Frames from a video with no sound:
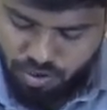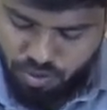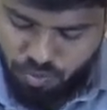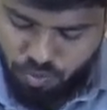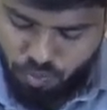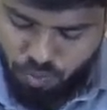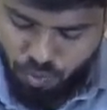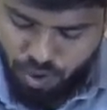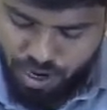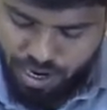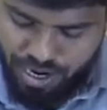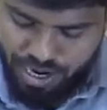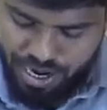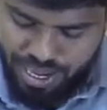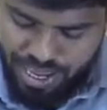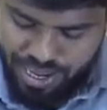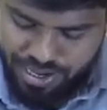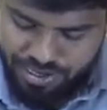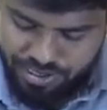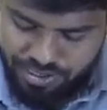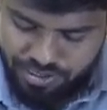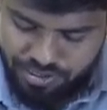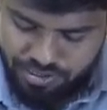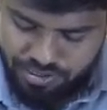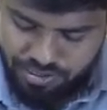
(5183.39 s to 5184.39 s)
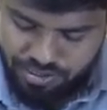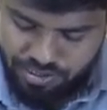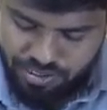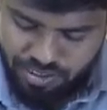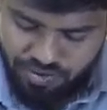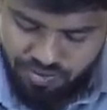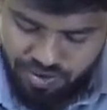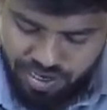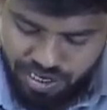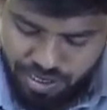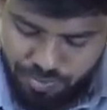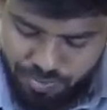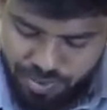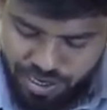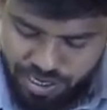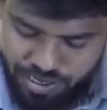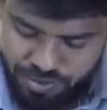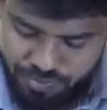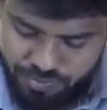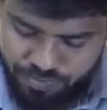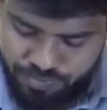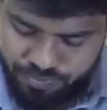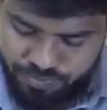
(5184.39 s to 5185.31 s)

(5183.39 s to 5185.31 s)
1 lakh divided by